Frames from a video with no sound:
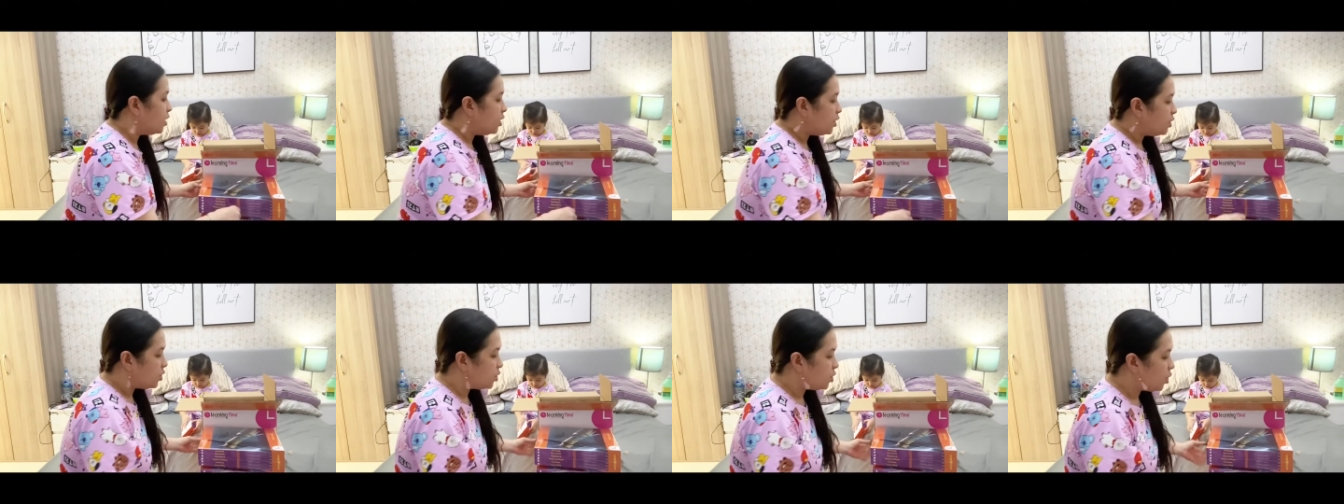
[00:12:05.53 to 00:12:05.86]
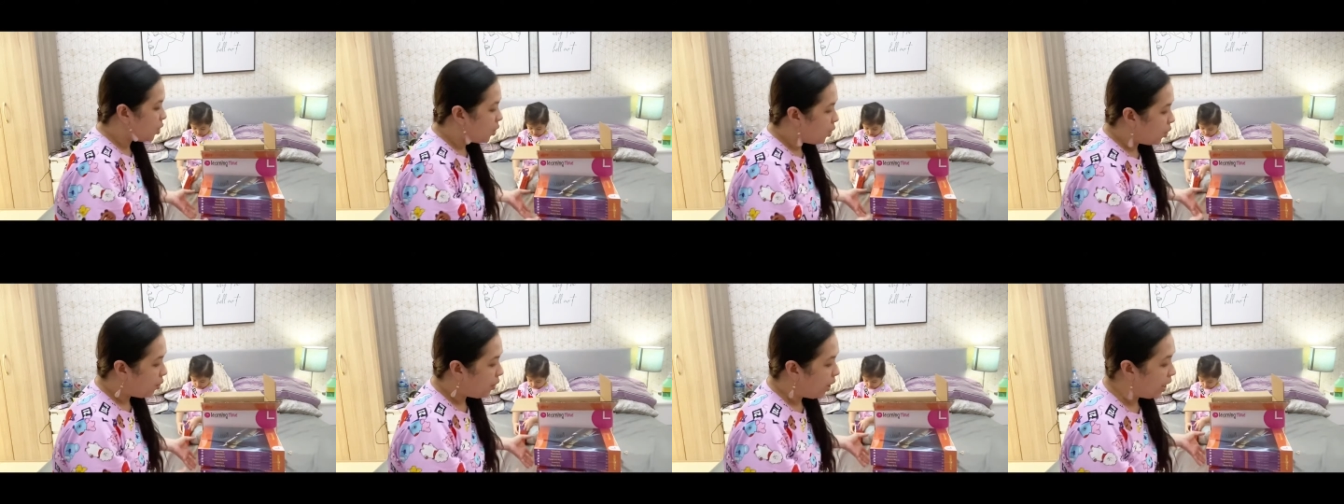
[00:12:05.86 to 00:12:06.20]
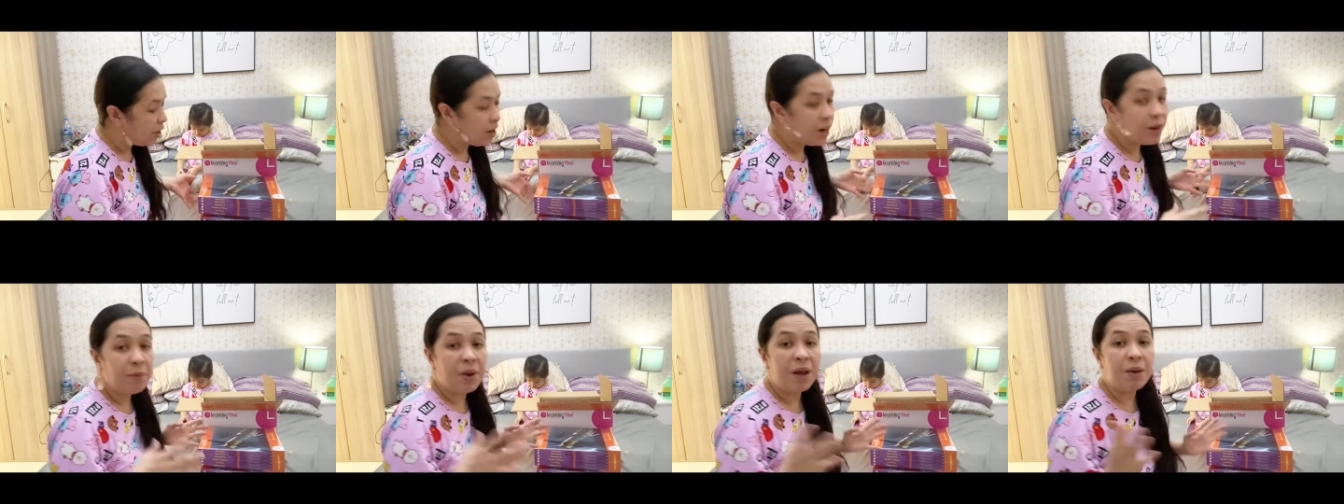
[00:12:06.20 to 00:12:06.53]
So I
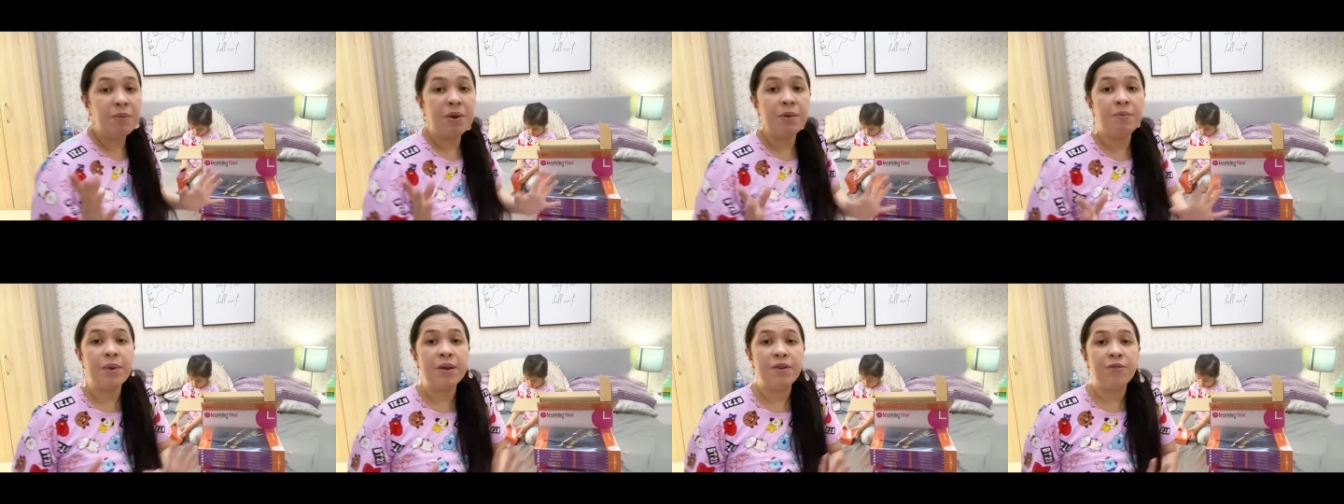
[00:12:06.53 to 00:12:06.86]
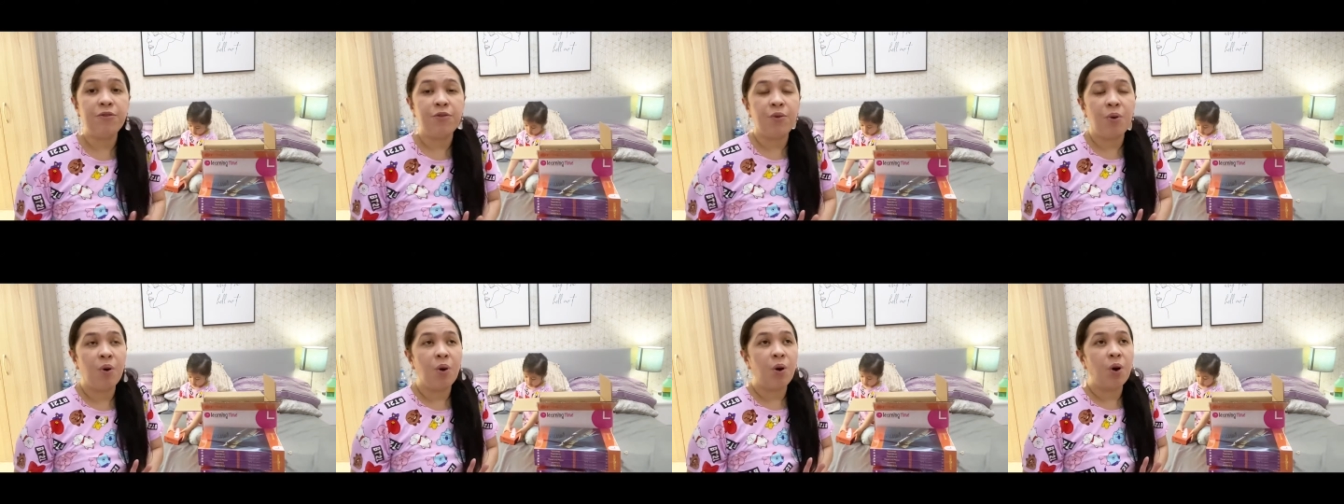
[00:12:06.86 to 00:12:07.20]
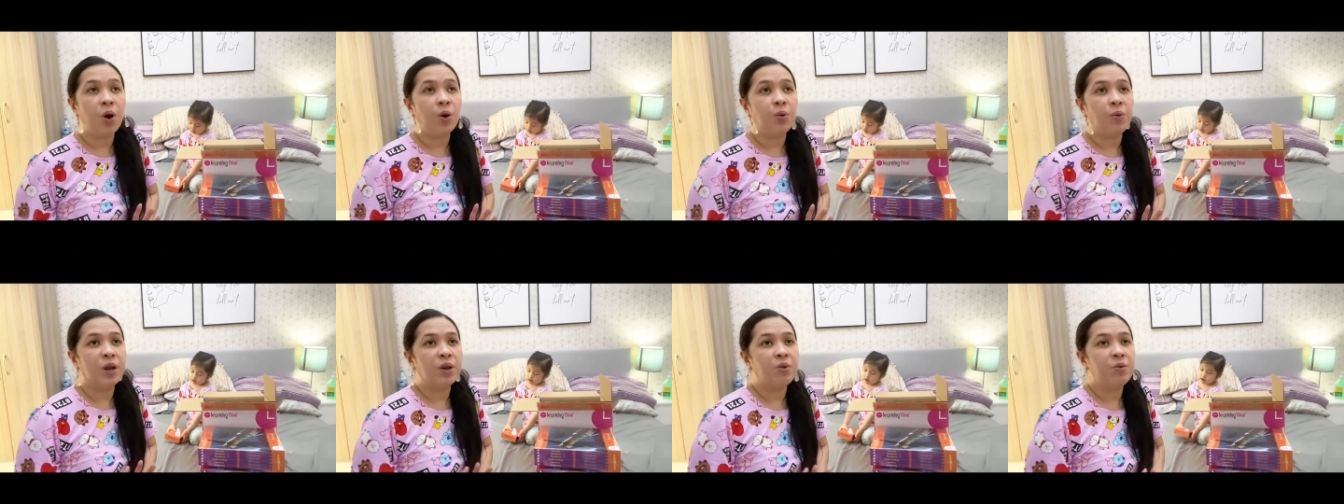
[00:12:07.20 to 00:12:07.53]
remember
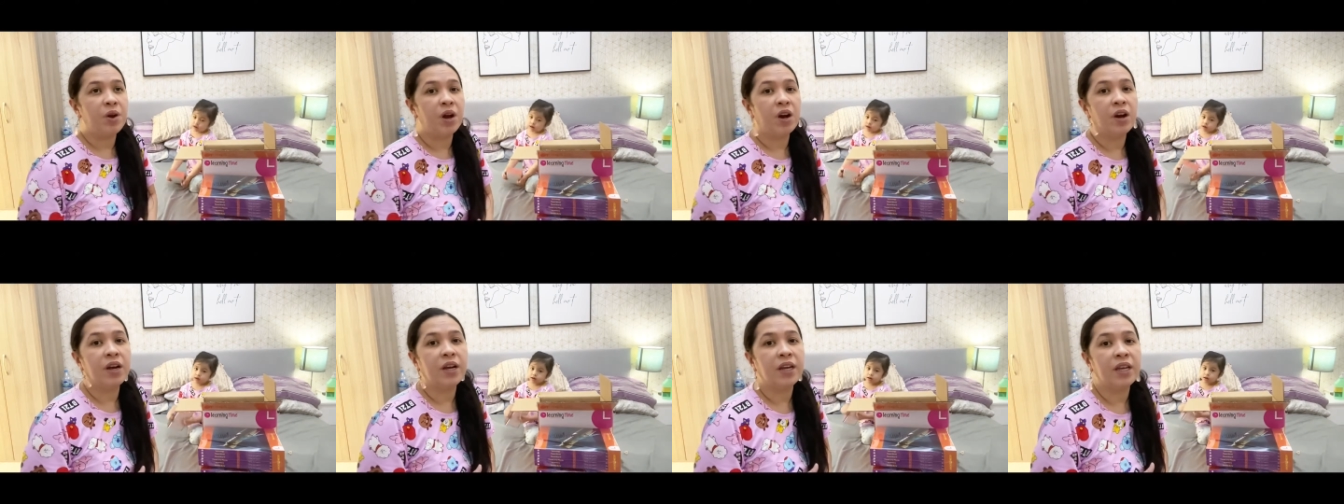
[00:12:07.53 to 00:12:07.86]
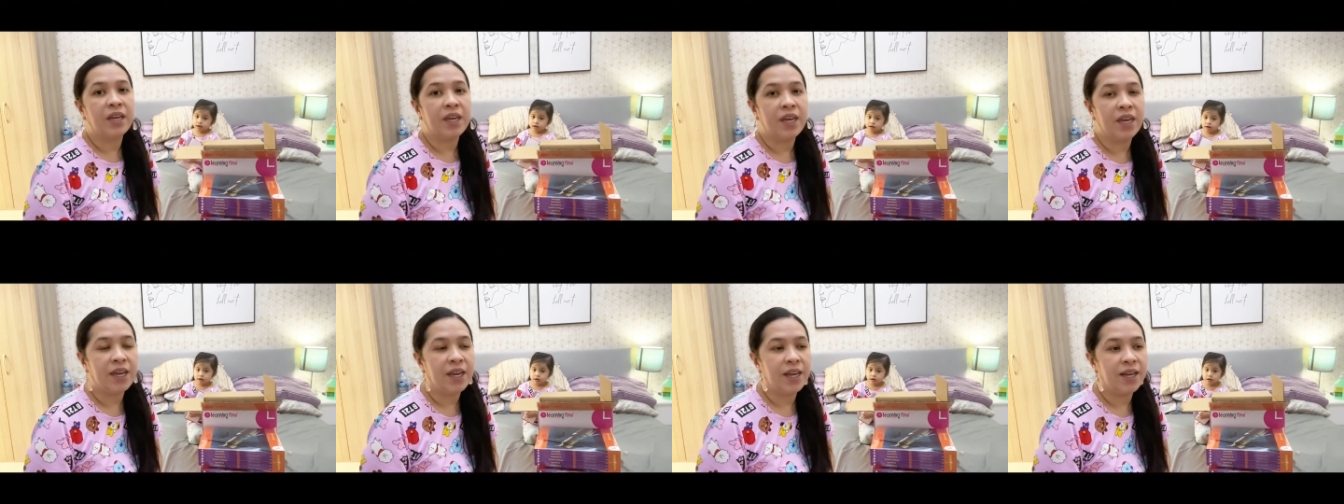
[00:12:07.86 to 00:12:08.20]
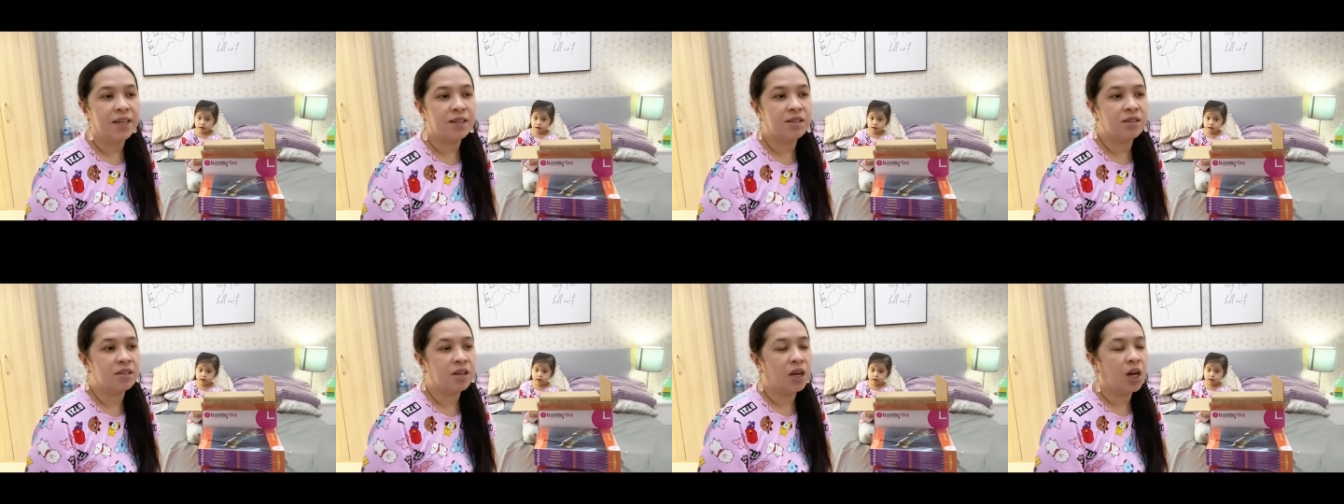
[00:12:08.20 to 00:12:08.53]
before when we are
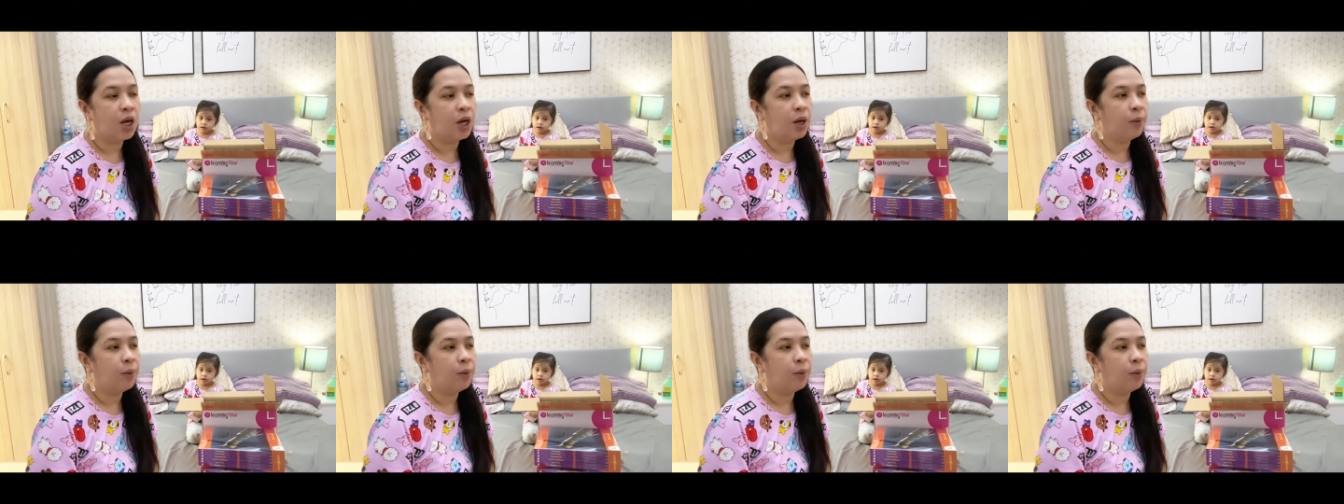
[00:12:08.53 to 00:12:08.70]
kids,